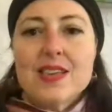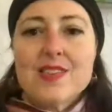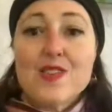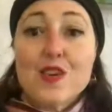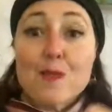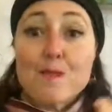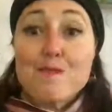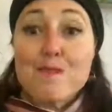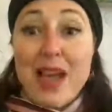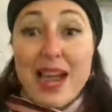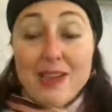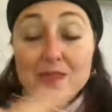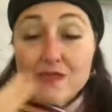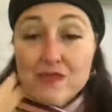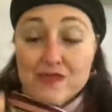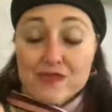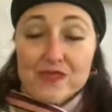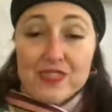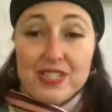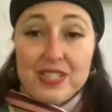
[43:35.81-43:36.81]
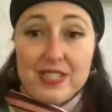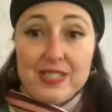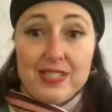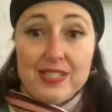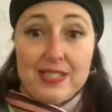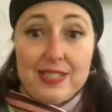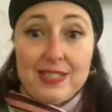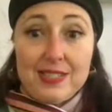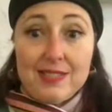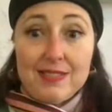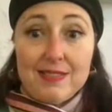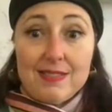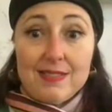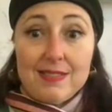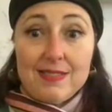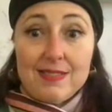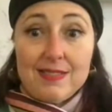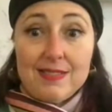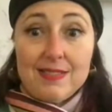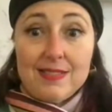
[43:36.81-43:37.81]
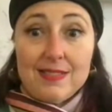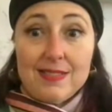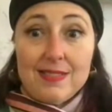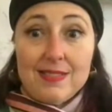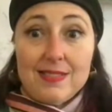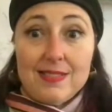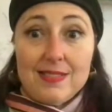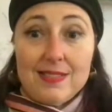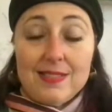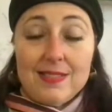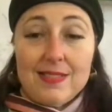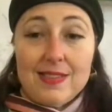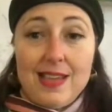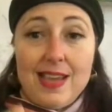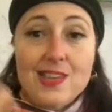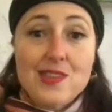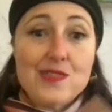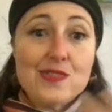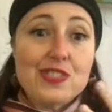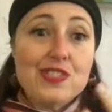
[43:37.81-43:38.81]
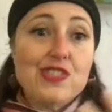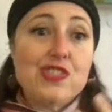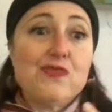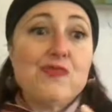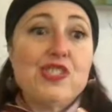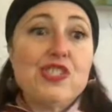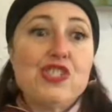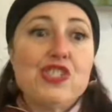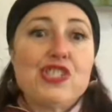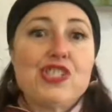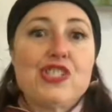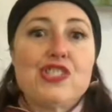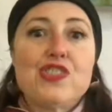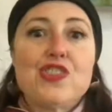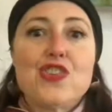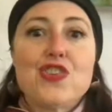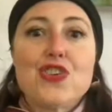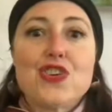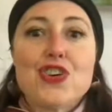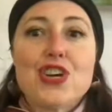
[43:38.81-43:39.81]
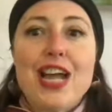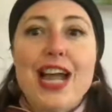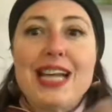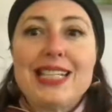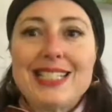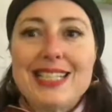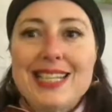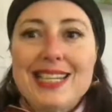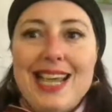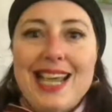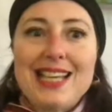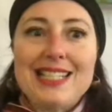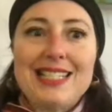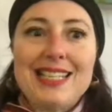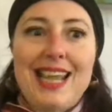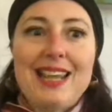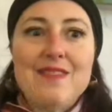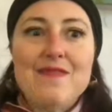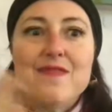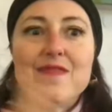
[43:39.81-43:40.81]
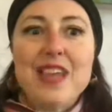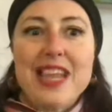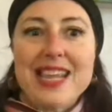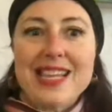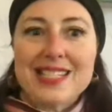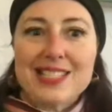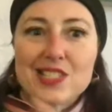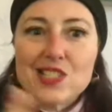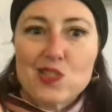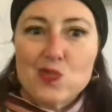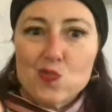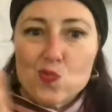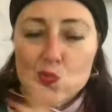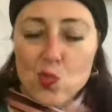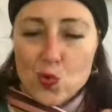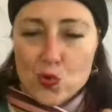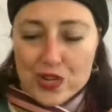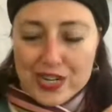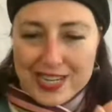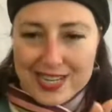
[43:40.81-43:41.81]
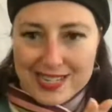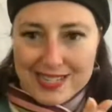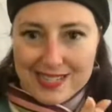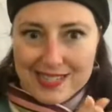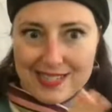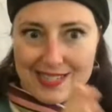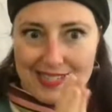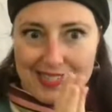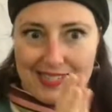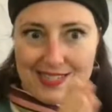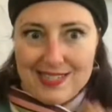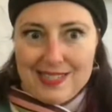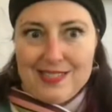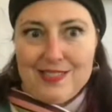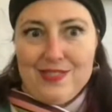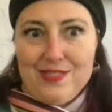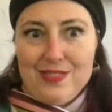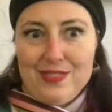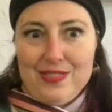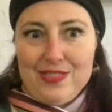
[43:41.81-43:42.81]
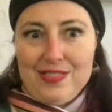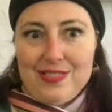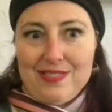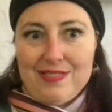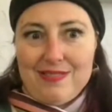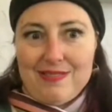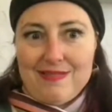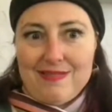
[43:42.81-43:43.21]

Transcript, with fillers: Your boundaries and your intuition are acting as advance warning signals,